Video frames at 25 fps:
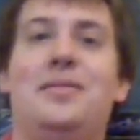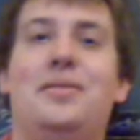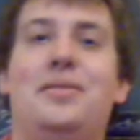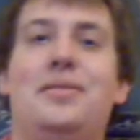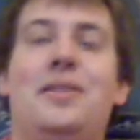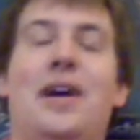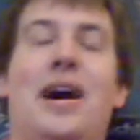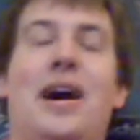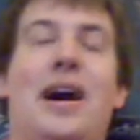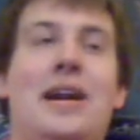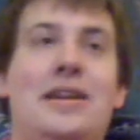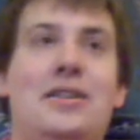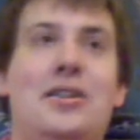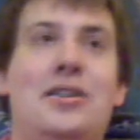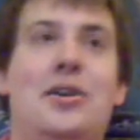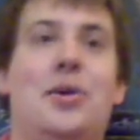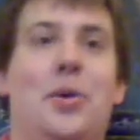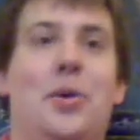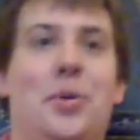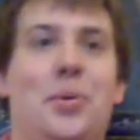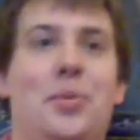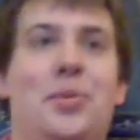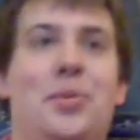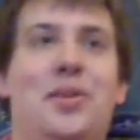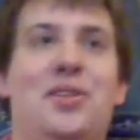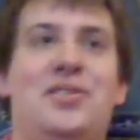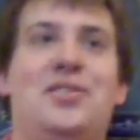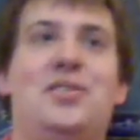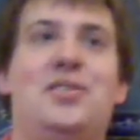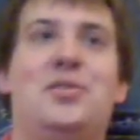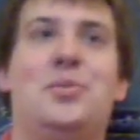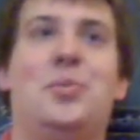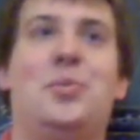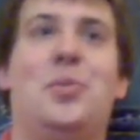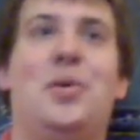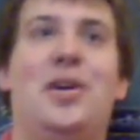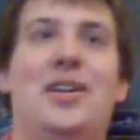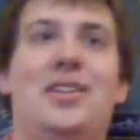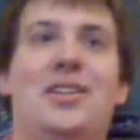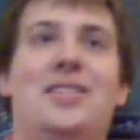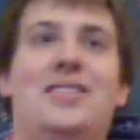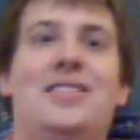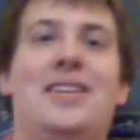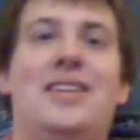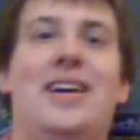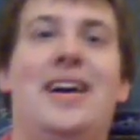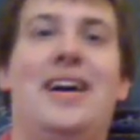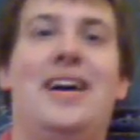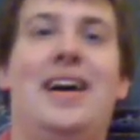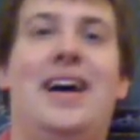I know this is what
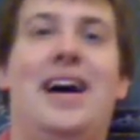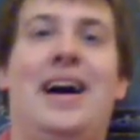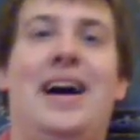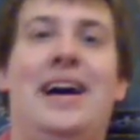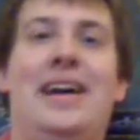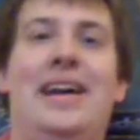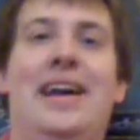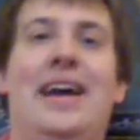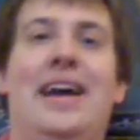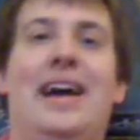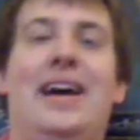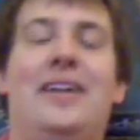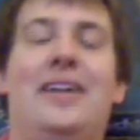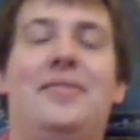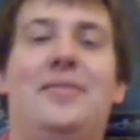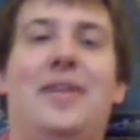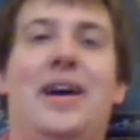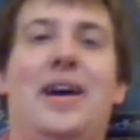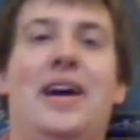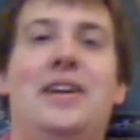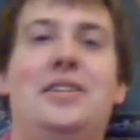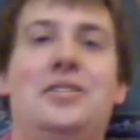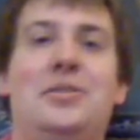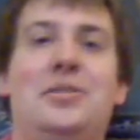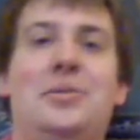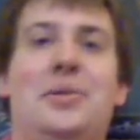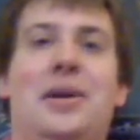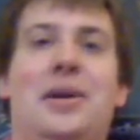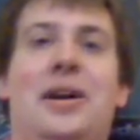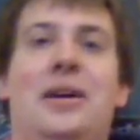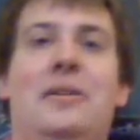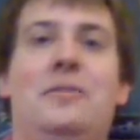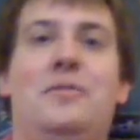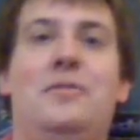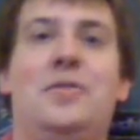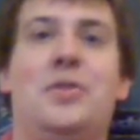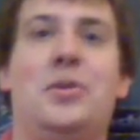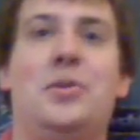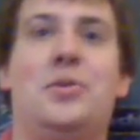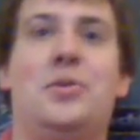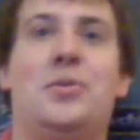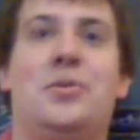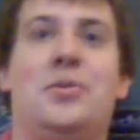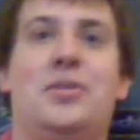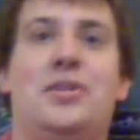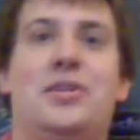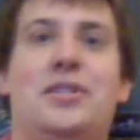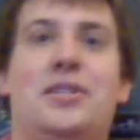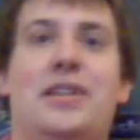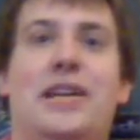I have. I do have social
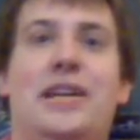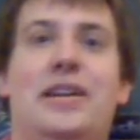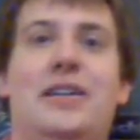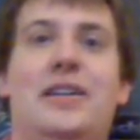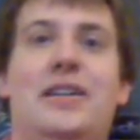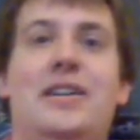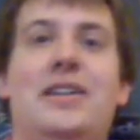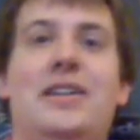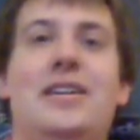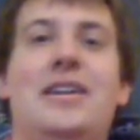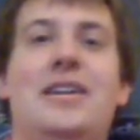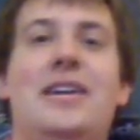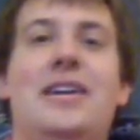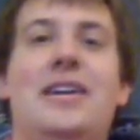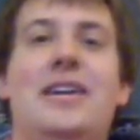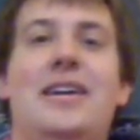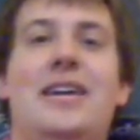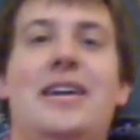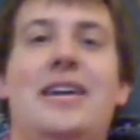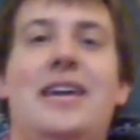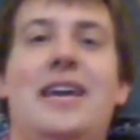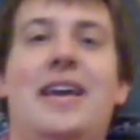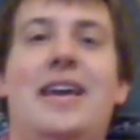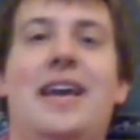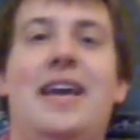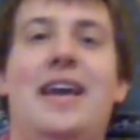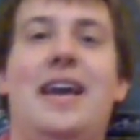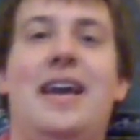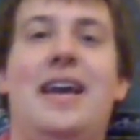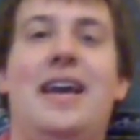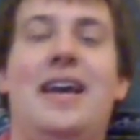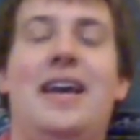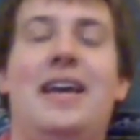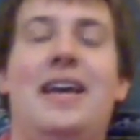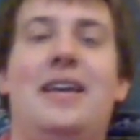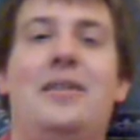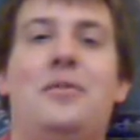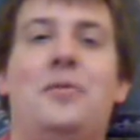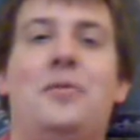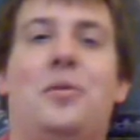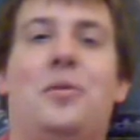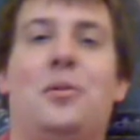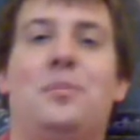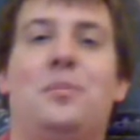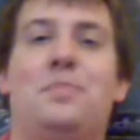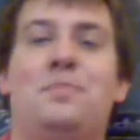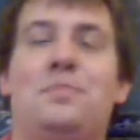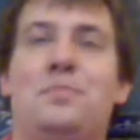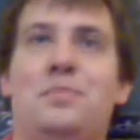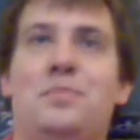anxiety,
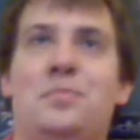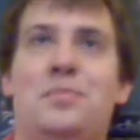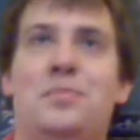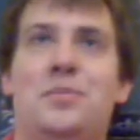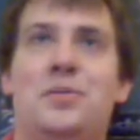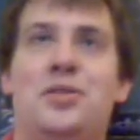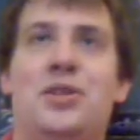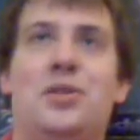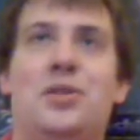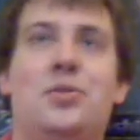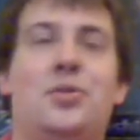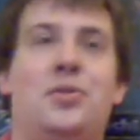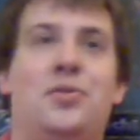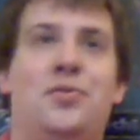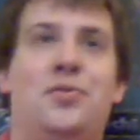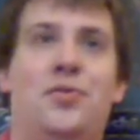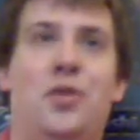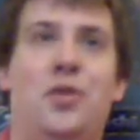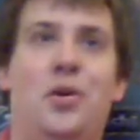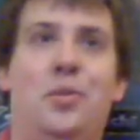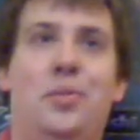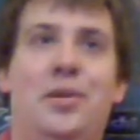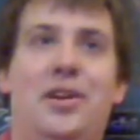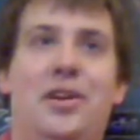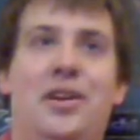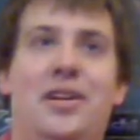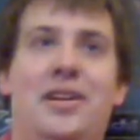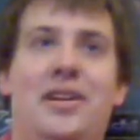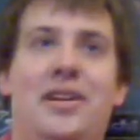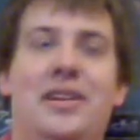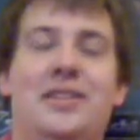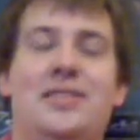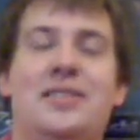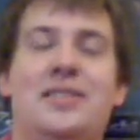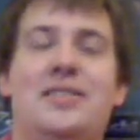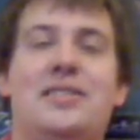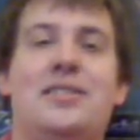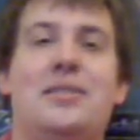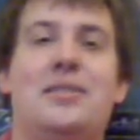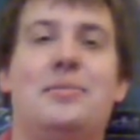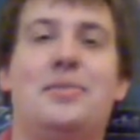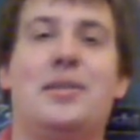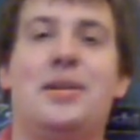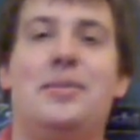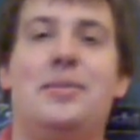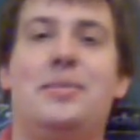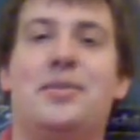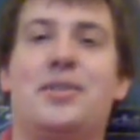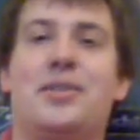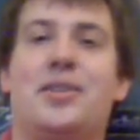or social phobia, as it's
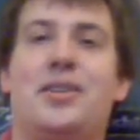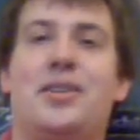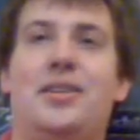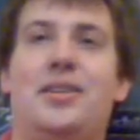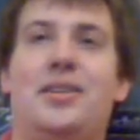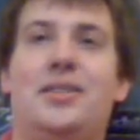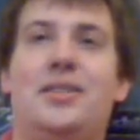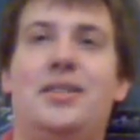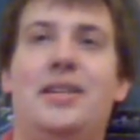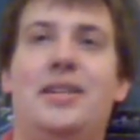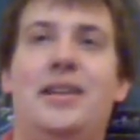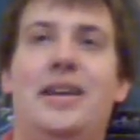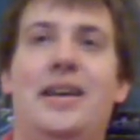sometimes called.